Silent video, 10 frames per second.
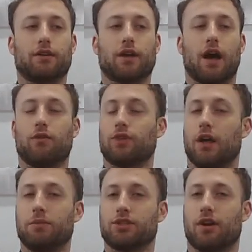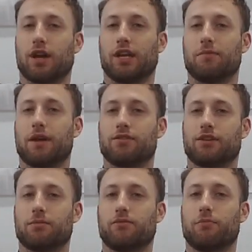I'll be talking about
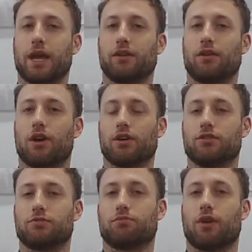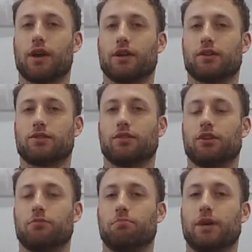some of Mike Longo's products a
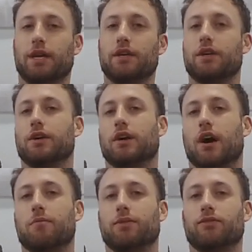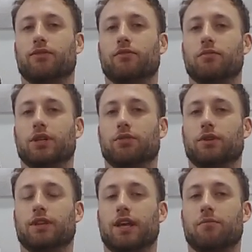little bit if you're familiar
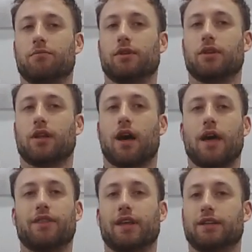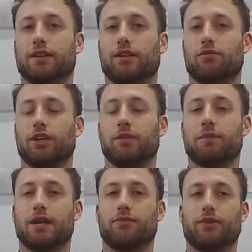with them. I think that they're really
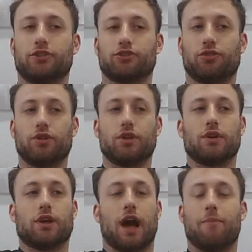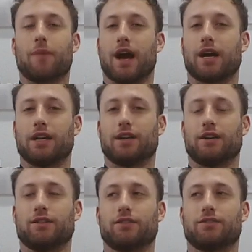beneficial. I'm not going
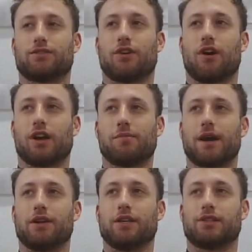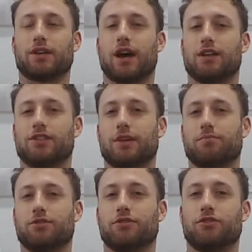to talk about his
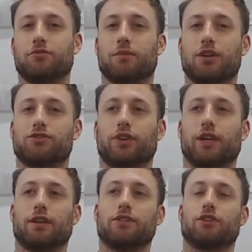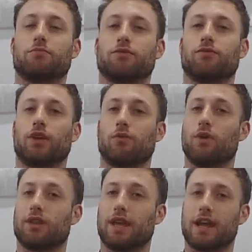concepts too much, like in terms of like
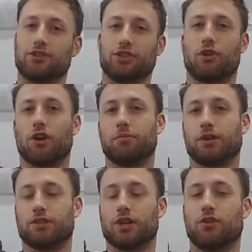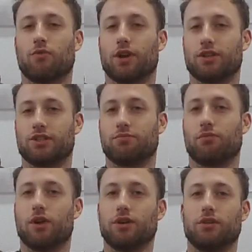what they actually are, because I don't want to
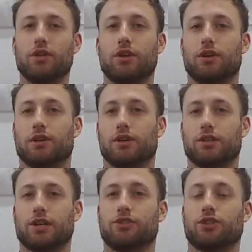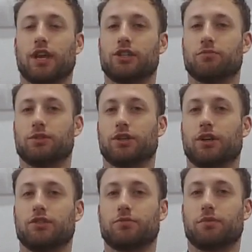spoil his education
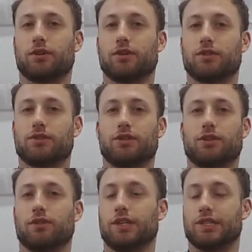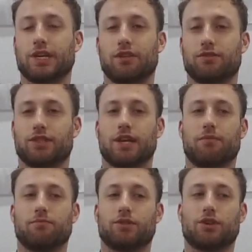materials because, he sells
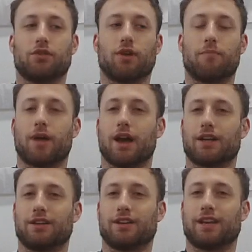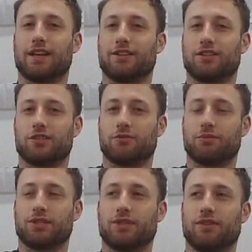them. So I'm not going to get into
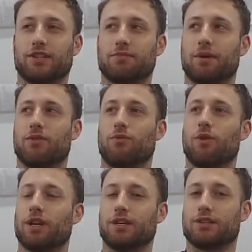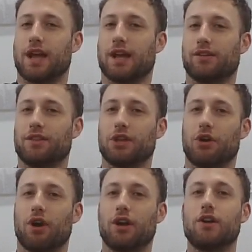specifics about what exactly they
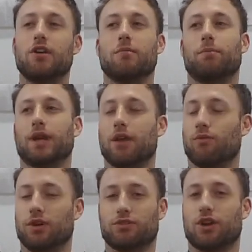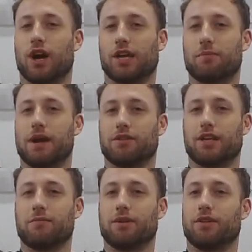are, but I will talk about
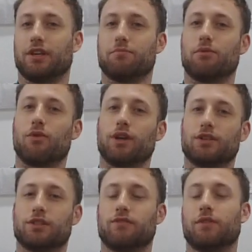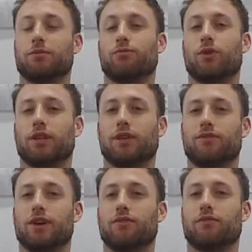them and the importance of them and what
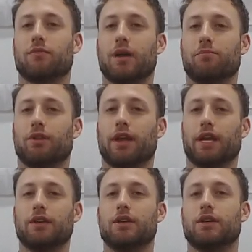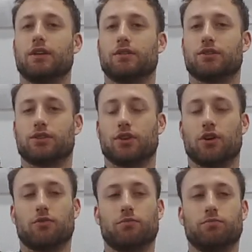they've done for my playing.
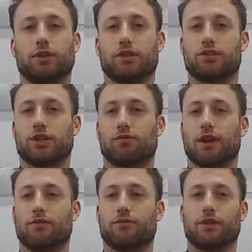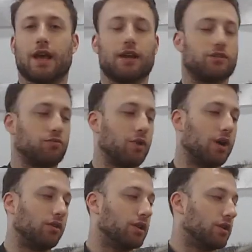So you can stick around for that as well.